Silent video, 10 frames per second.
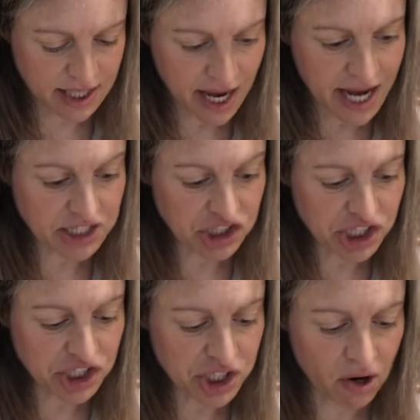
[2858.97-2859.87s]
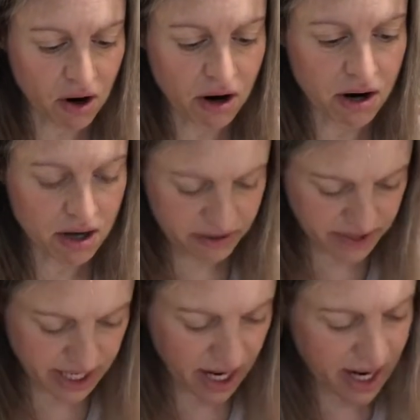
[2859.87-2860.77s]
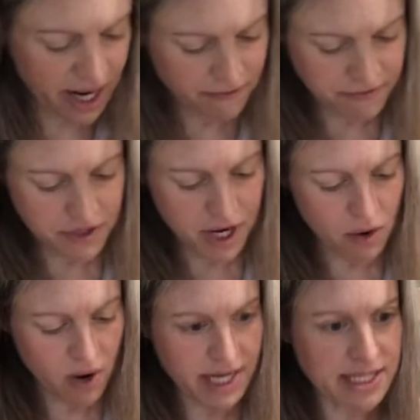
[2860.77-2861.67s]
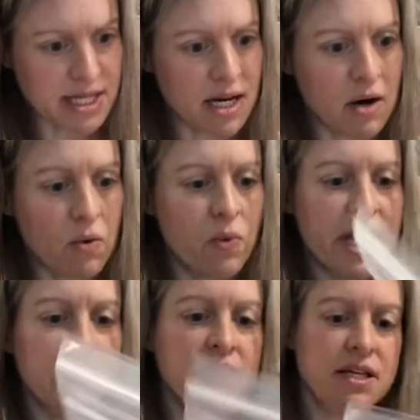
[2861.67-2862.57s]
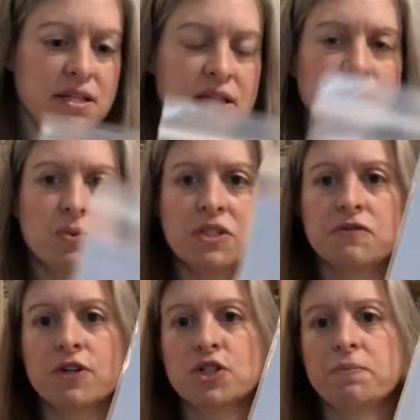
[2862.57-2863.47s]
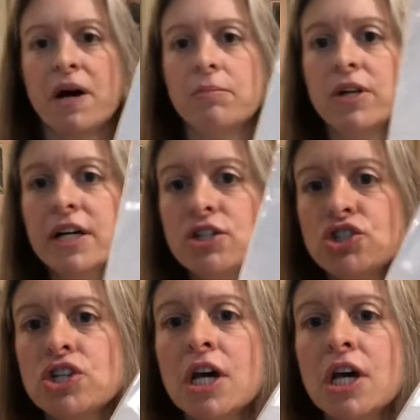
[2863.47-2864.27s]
a GigiR that I have no idea when this was first published,